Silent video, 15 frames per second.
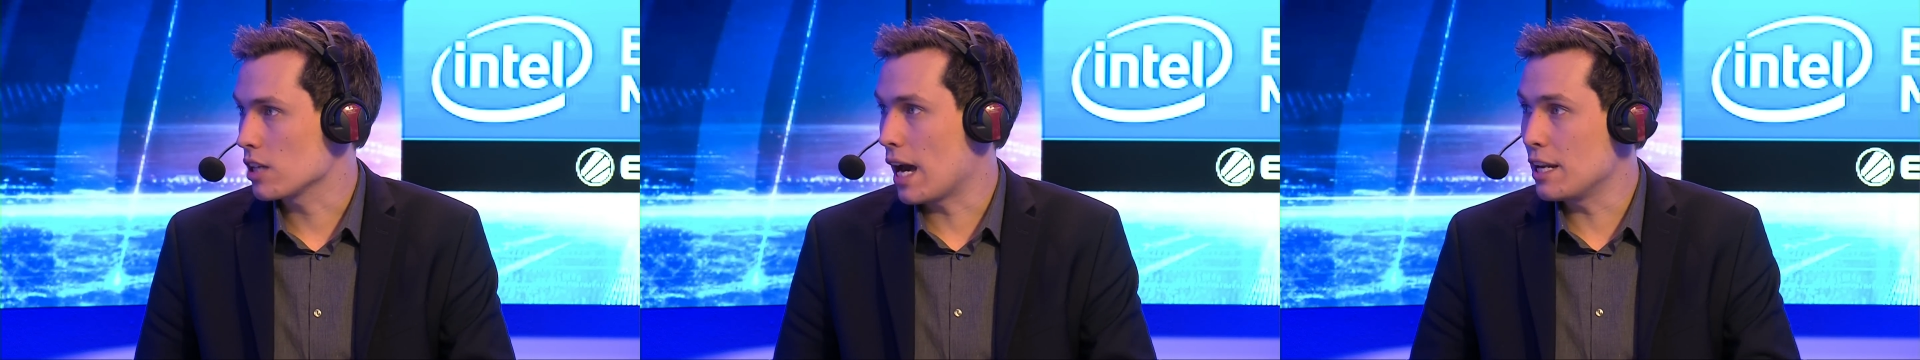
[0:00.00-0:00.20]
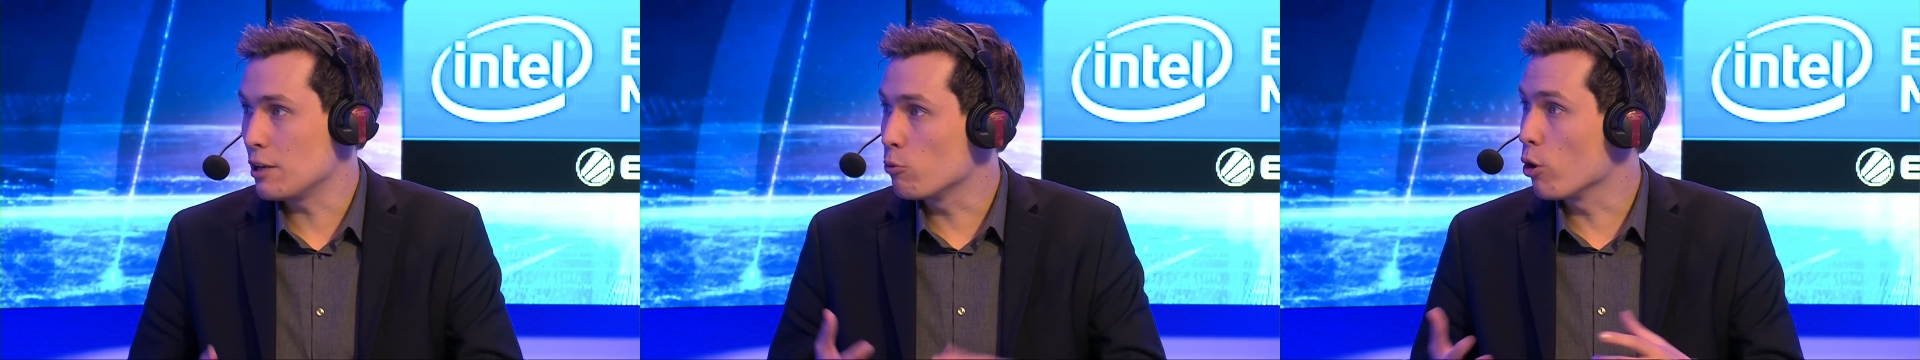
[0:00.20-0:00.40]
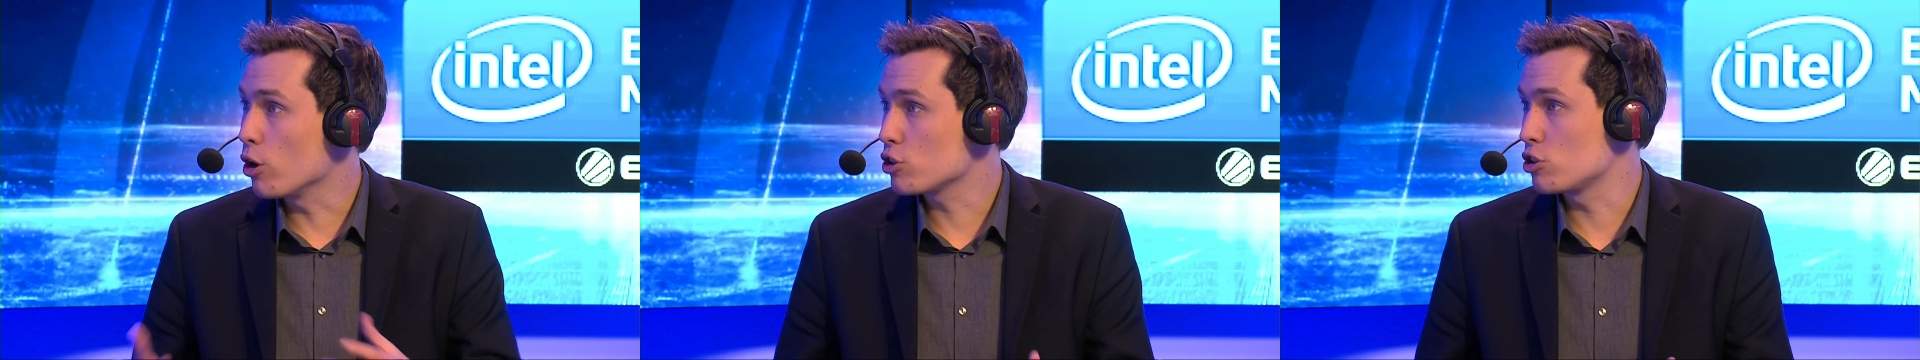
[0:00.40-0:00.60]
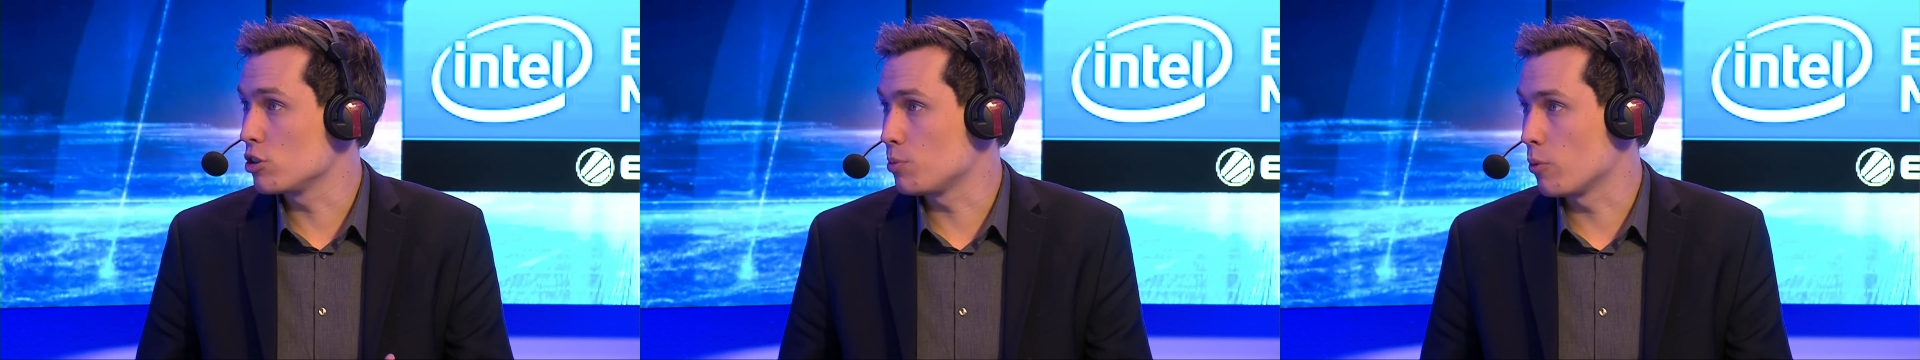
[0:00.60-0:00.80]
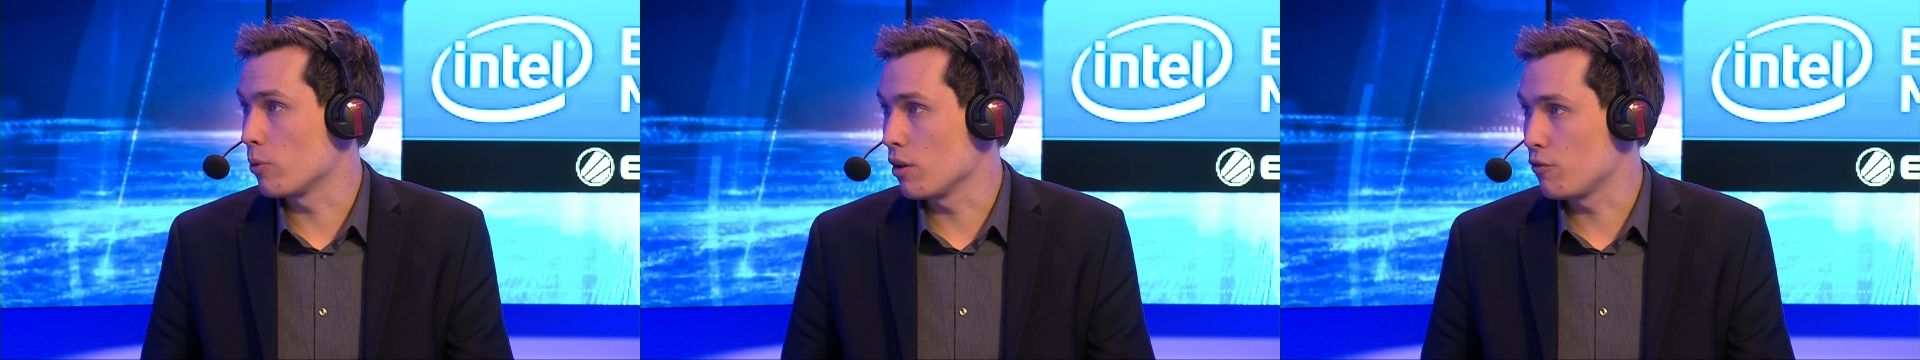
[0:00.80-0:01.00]
And it works
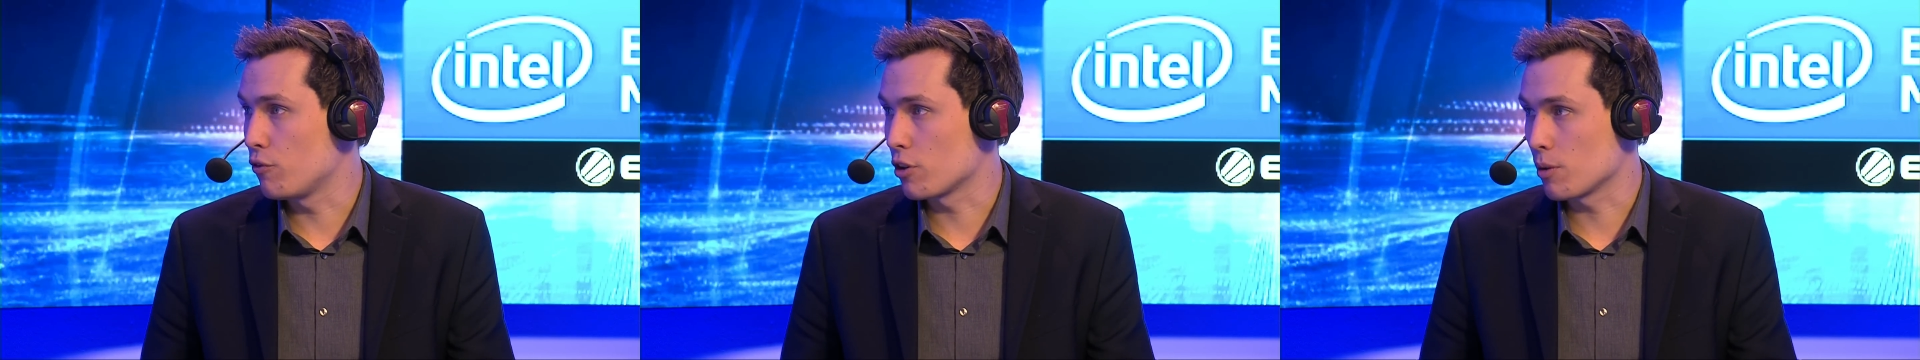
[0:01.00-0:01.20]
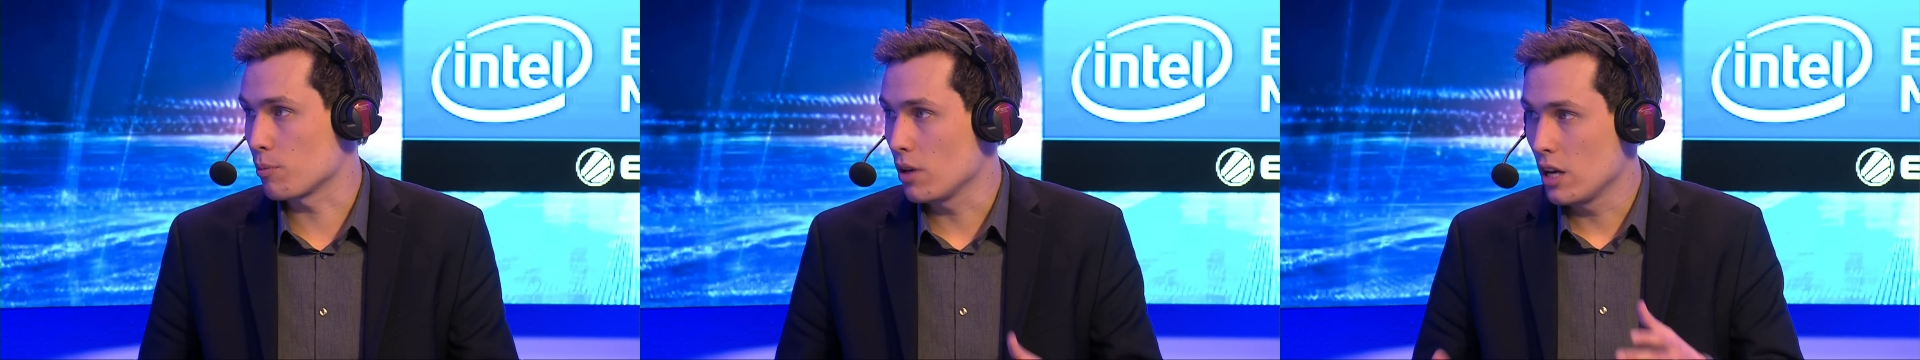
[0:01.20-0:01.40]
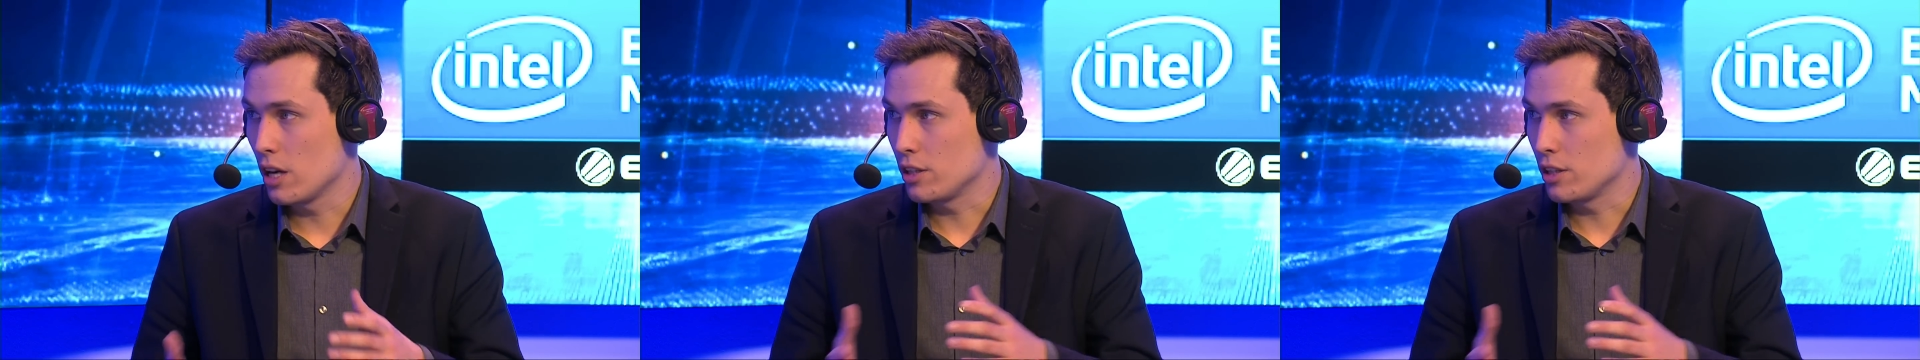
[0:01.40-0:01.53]
super well for them.